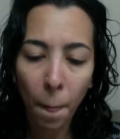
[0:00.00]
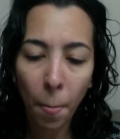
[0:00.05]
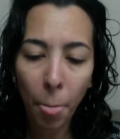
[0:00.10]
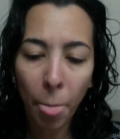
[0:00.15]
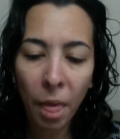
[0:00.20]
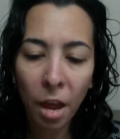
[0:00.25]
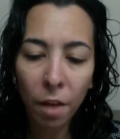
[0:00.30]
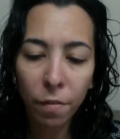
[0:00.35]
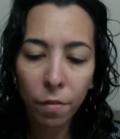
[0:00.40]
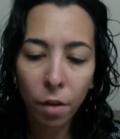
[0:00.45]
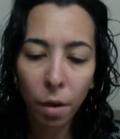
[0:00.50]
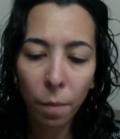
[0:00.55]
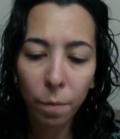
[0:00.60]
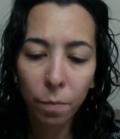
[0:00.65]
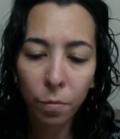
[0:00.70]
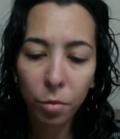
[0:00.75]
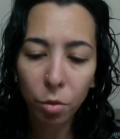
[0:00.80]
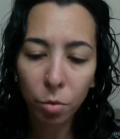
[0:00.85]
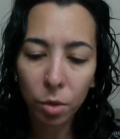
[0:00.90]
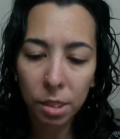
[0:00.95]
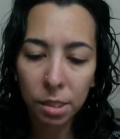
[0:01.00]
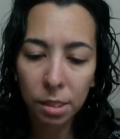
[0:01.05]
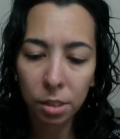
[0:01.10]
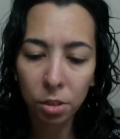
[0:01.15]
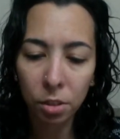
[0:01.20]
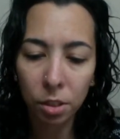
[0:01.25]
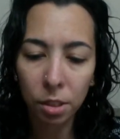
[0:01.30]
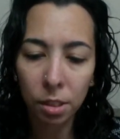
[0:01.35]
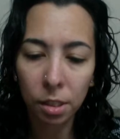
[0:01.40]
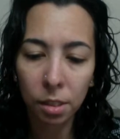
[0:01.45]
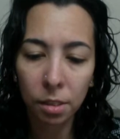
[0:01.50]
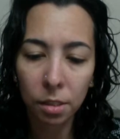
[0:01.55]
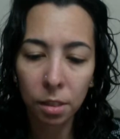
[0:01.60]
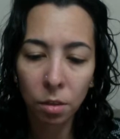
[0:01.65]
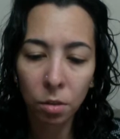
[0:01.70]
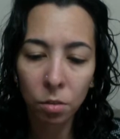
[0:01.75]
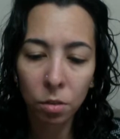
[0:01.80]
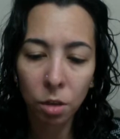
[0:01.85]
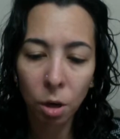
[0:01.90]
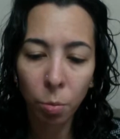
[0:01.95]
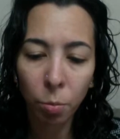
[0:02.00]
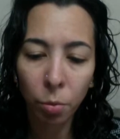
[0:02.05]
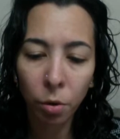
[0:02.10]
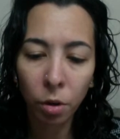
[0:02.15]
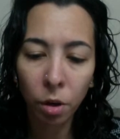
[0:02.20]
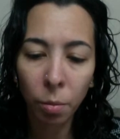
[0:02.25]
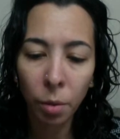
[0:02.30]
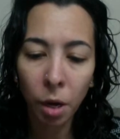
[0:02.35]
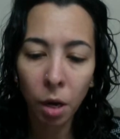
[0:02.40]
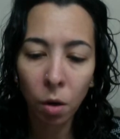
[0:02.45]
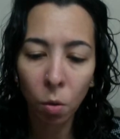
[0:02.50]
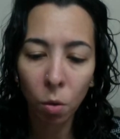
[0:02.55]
They have 3 citruses, and those are bergamot,